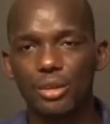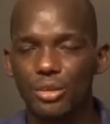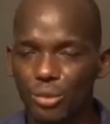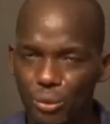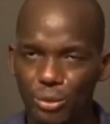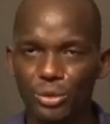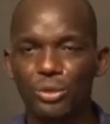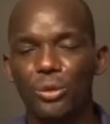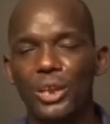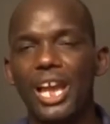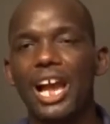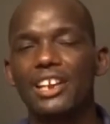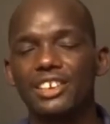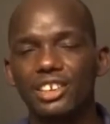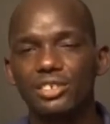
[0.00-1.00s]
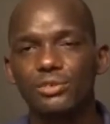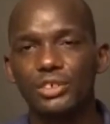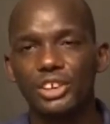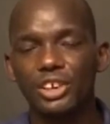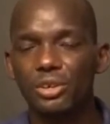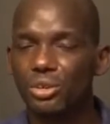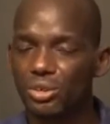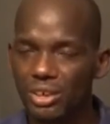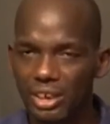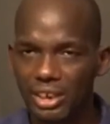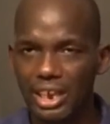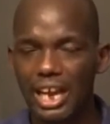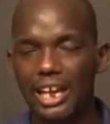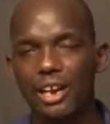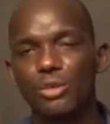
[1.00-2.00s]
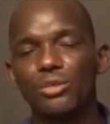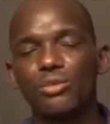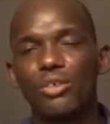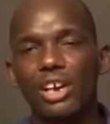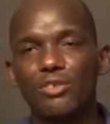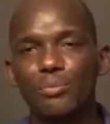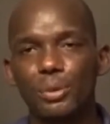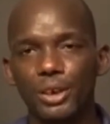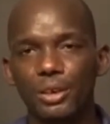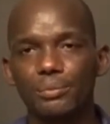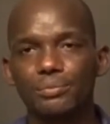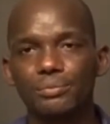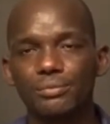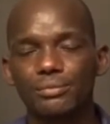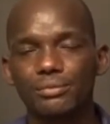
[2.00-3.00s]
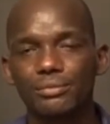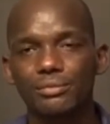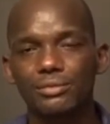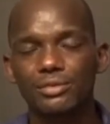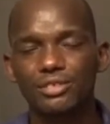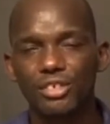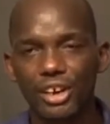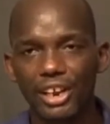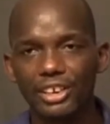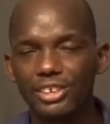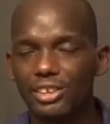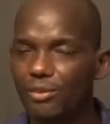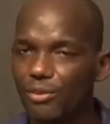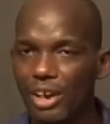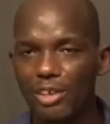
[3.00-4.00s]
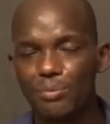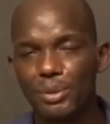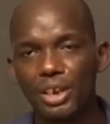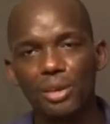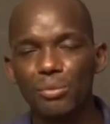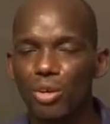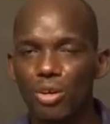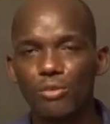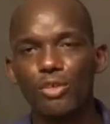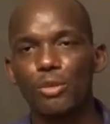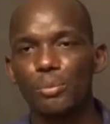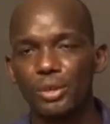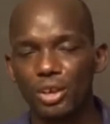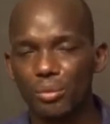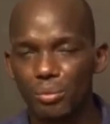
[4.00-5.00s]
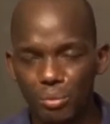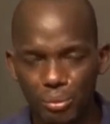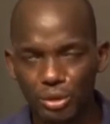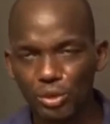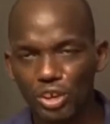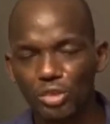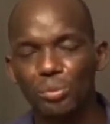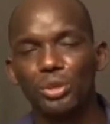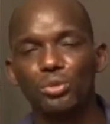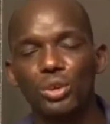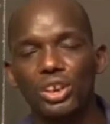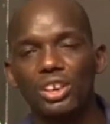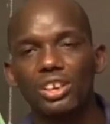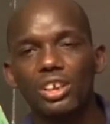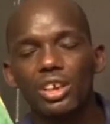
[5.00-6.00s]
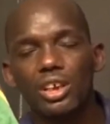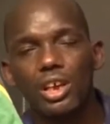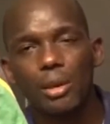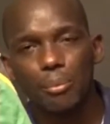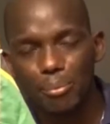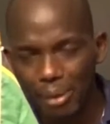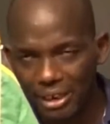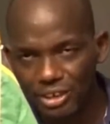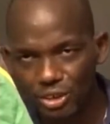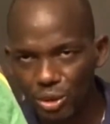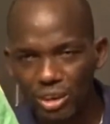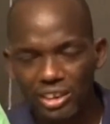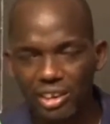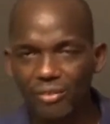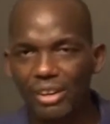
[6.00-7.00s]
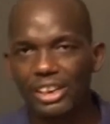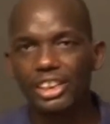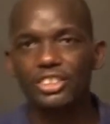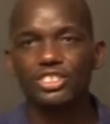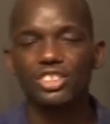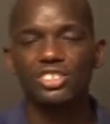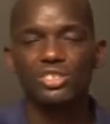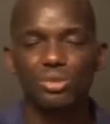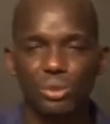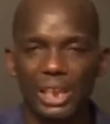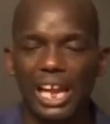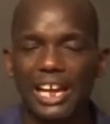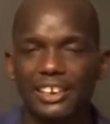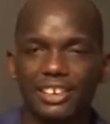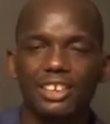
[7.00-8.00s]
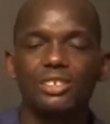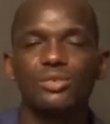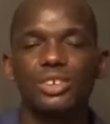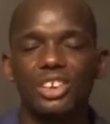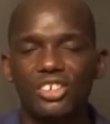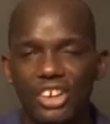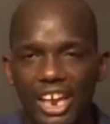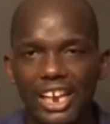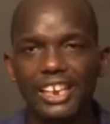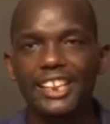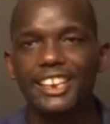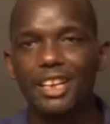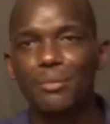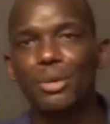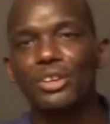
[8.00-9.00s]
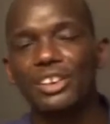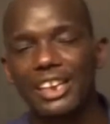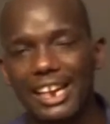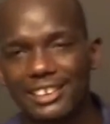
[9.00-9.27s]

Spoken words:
we add this video around 5 p.m. right? 5 p.m. or 4 p.m. in between. But during the vacations, we add this video early in the morning at